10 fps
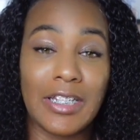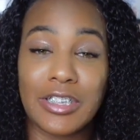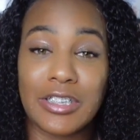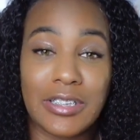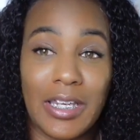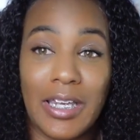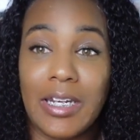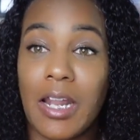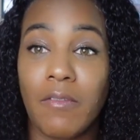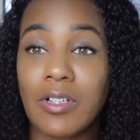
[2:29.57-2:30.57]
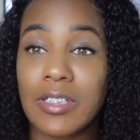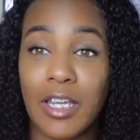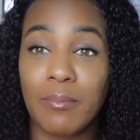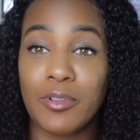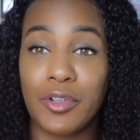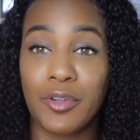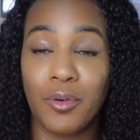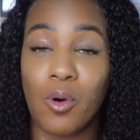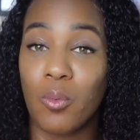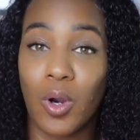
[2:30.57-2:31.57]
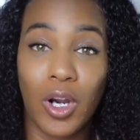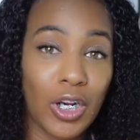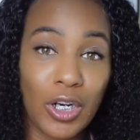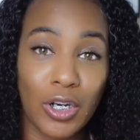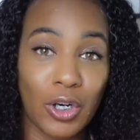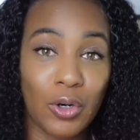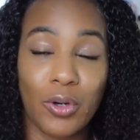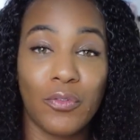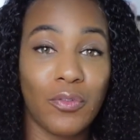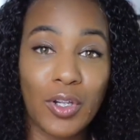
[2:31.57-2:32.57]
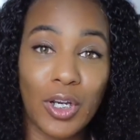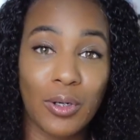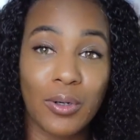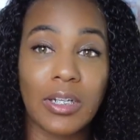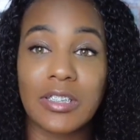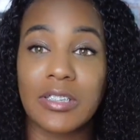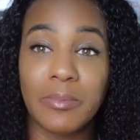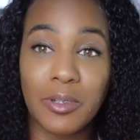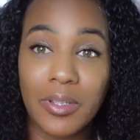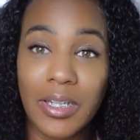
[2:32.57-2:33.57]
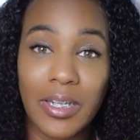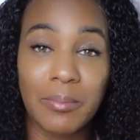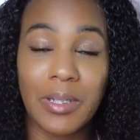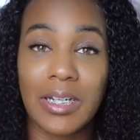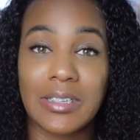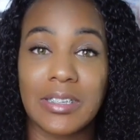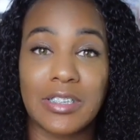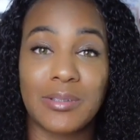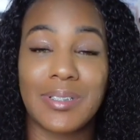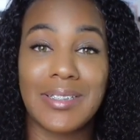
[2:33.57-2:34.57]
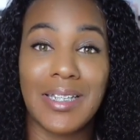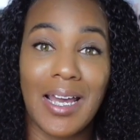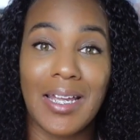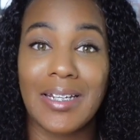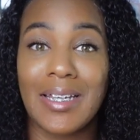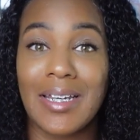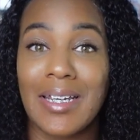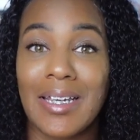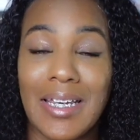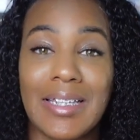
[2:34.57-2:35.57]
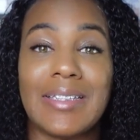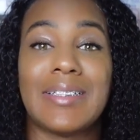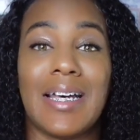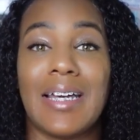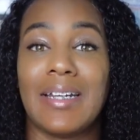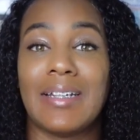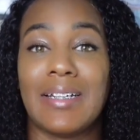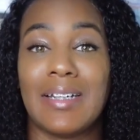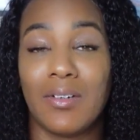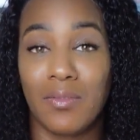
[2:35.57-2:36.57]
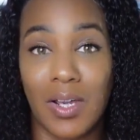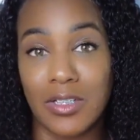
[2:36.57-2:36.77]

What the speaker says: It never seemed to work or flow smoothly because it just was not inside of